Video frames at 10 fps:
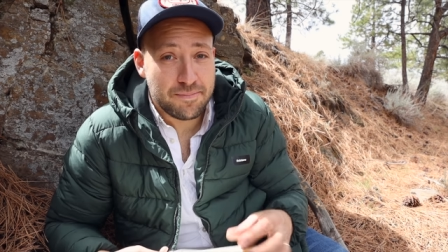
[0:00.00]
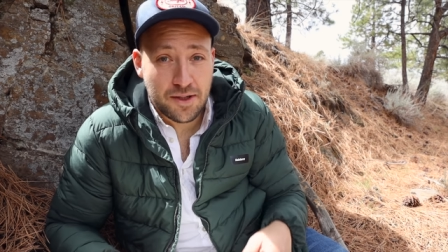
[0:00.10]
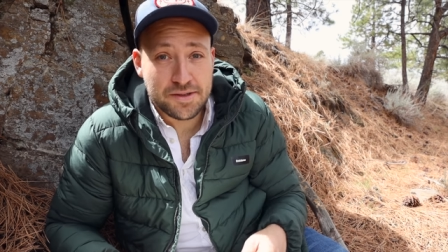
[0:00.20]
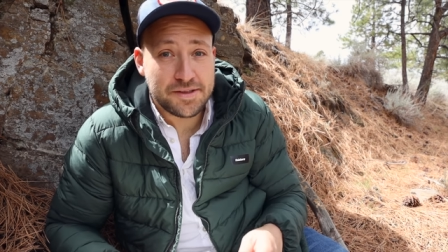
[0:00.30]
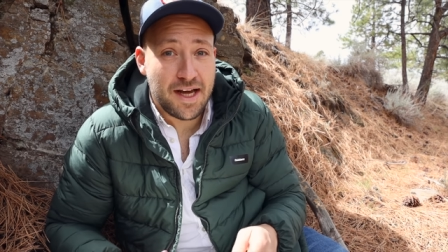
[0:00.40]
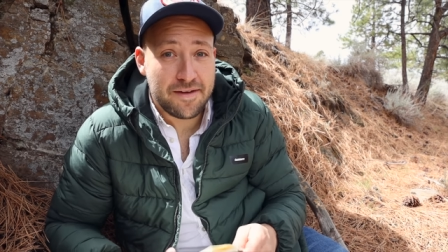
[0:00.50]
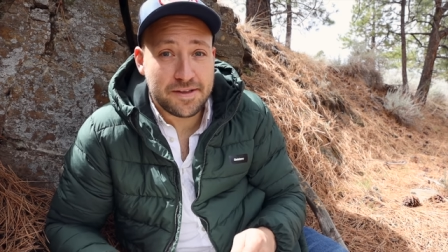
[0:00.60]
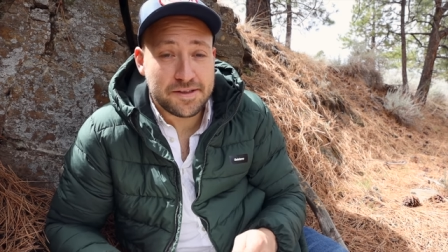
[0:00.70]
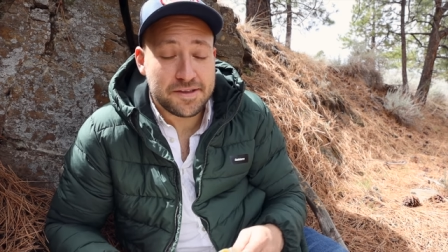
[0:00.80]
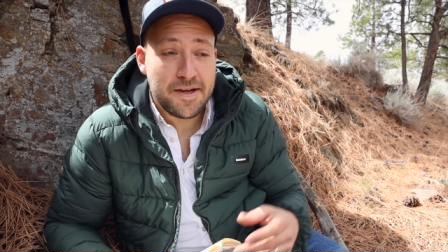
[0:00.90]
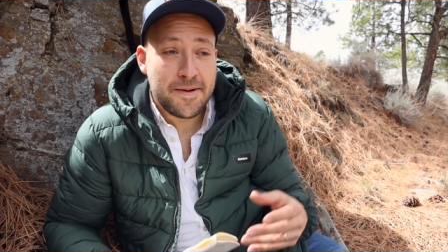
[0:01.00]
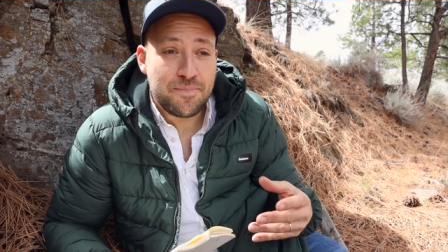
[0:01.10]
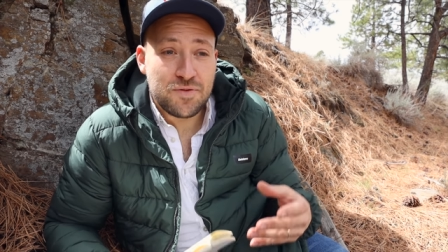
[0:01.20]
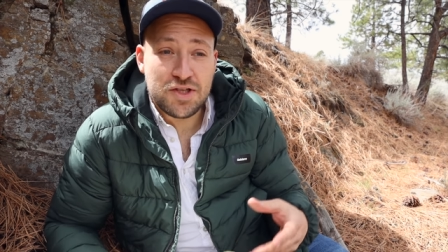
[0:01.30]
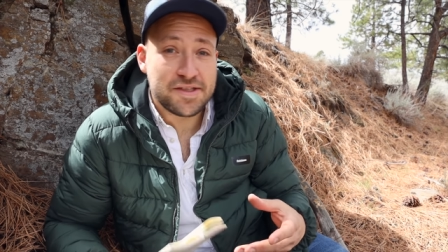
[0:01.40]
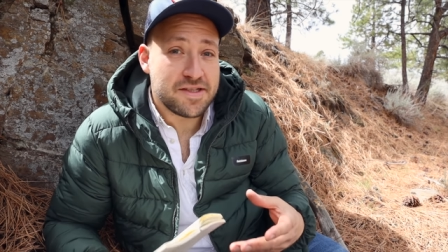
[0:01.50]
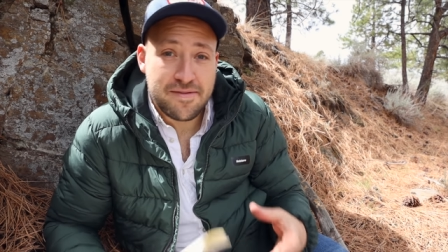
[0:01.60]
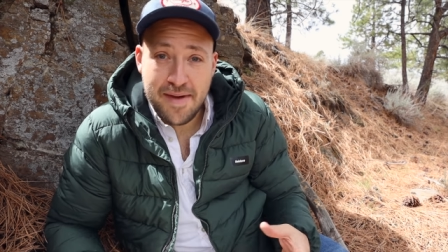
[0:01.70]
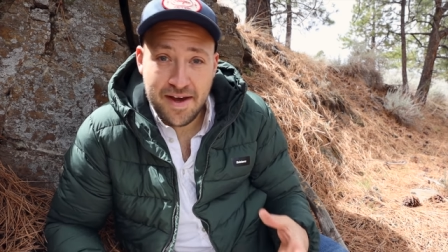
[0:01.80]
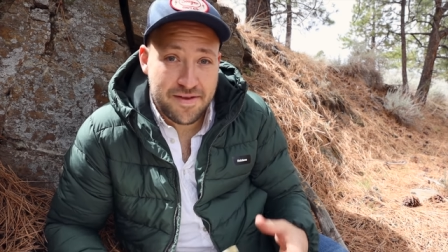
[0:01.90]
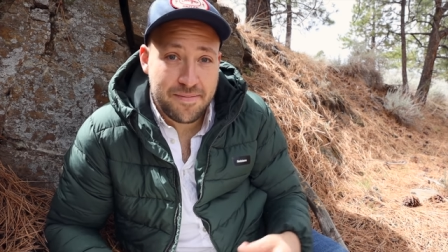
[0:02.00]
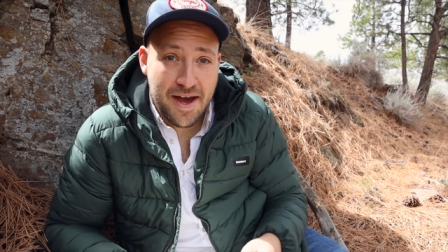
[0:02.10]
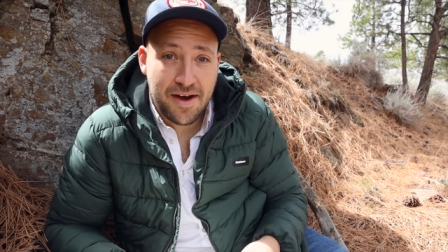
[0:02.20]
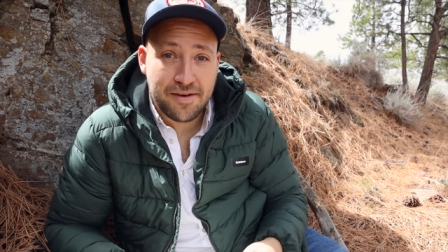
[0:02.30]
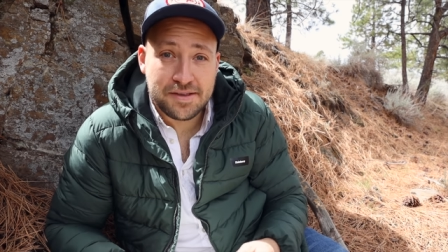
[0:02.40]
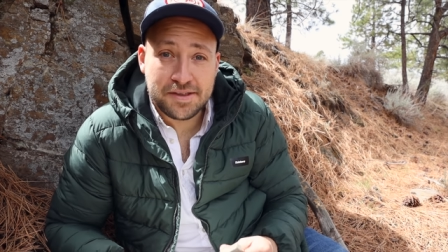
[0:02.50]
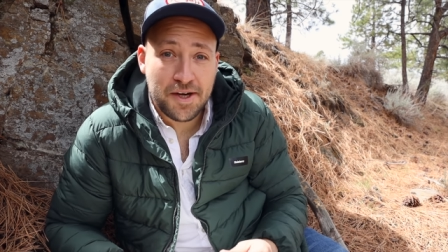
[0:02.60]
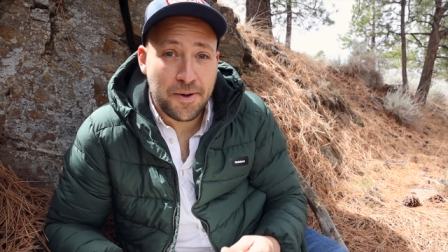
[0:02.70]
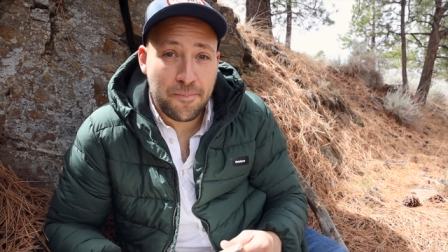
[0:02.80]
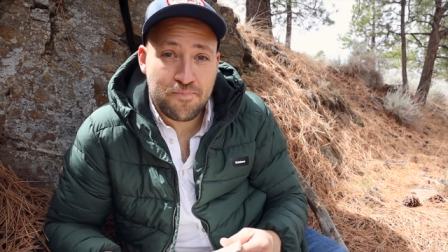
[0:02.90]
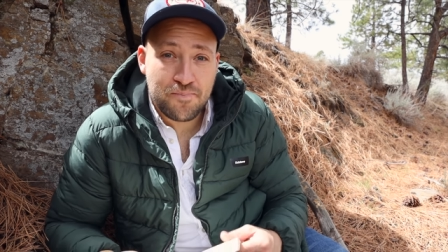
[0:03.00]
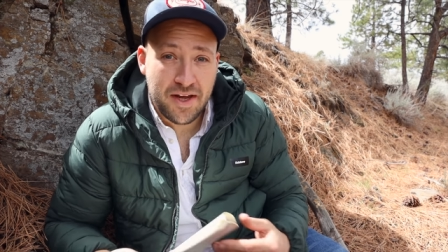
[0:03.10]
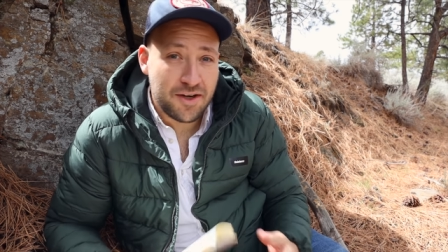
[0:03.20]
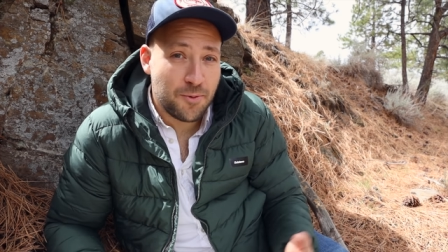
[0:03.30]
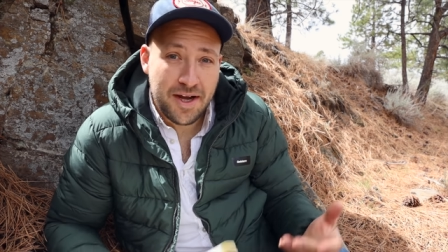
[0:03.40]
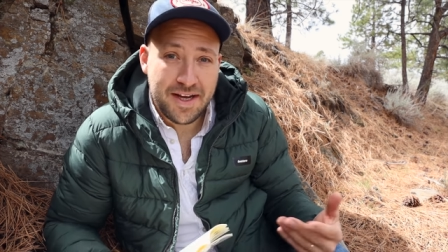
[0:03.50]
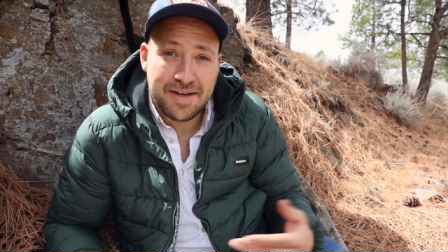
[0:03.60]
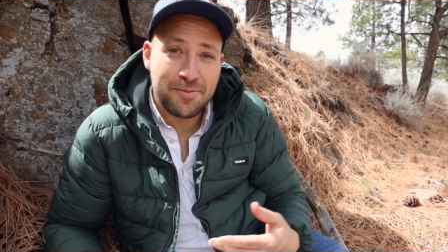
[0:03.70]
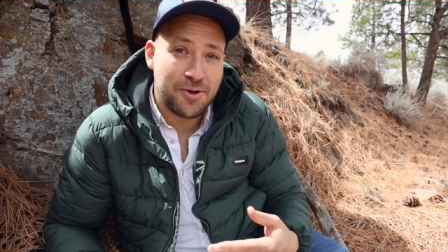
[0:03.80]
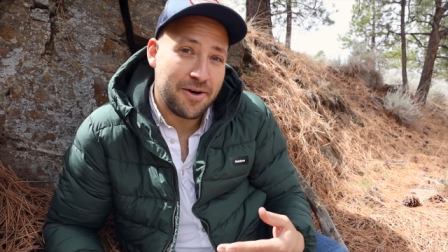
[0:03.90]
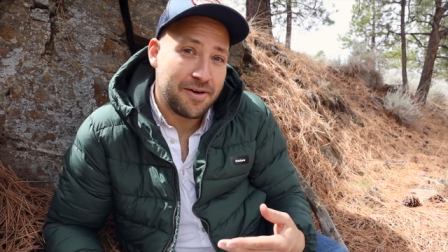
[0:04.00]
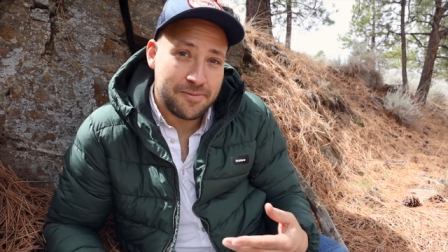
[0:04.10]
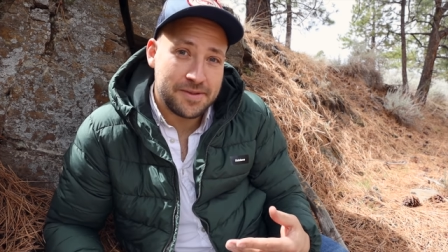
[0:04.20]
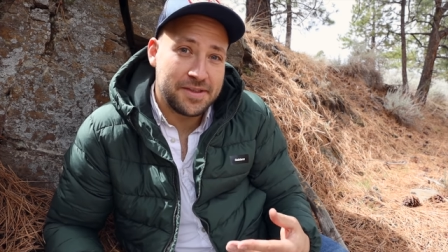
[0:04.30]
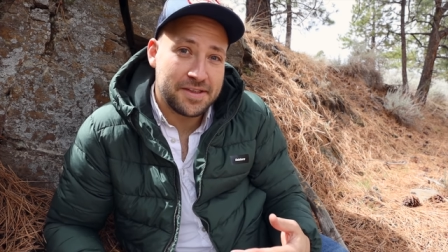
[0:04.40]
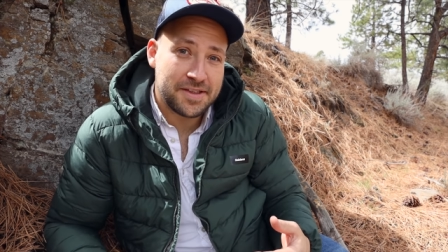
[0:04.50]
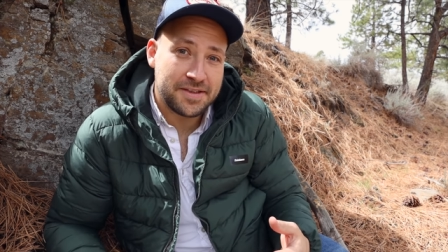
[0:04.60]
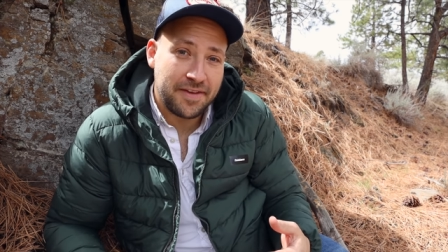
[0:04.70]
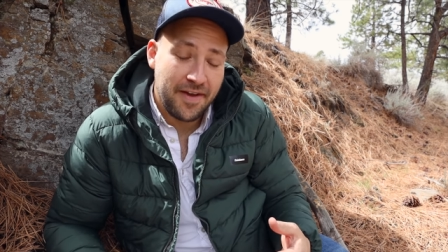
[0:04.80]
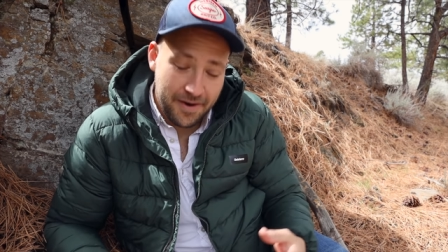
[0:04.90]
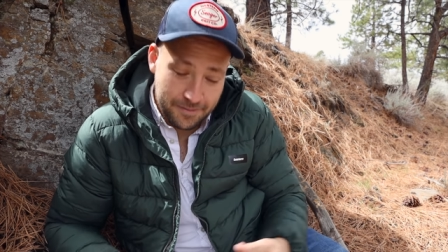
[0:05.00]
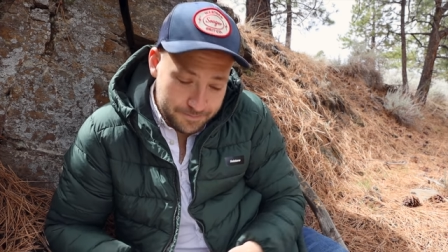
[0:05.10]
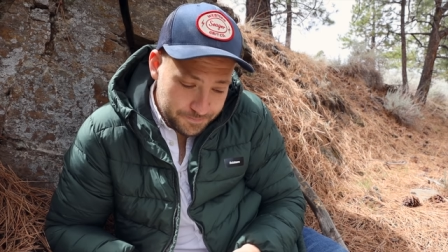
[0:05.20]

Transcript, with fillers: post office just to mail them out. So I don't want any more resistance there.